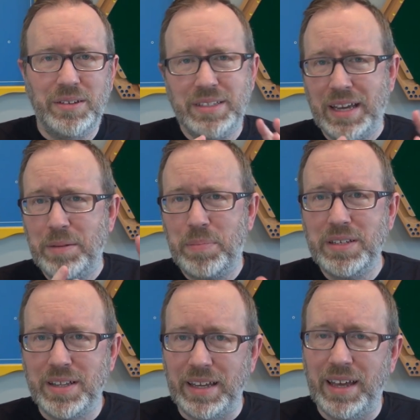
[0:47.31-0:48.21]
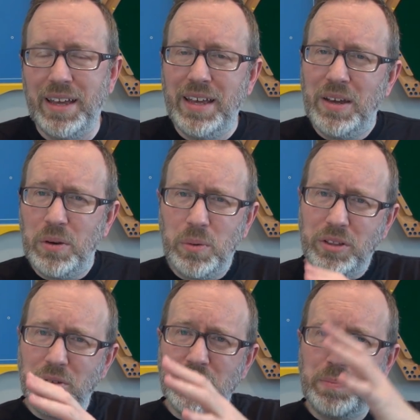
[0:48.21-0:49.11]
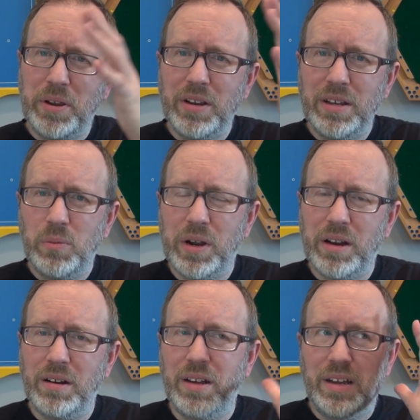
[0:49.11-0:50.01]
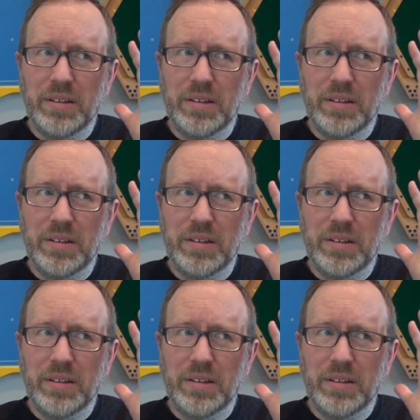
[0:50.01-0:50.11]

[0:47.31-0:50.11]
It's kind of puzzling. We went through this period where